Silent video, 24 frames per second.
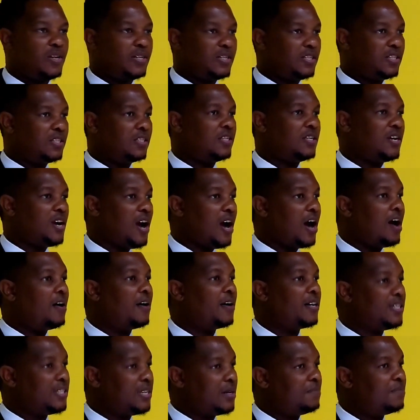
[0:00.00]
see how
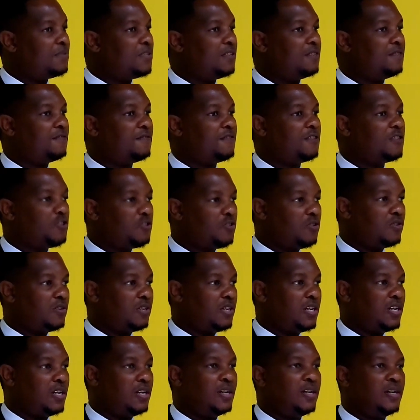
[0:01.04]
redemptive
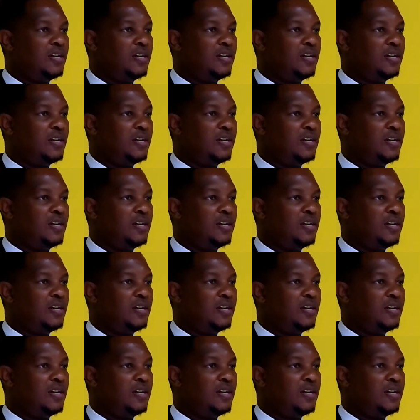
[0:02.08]
story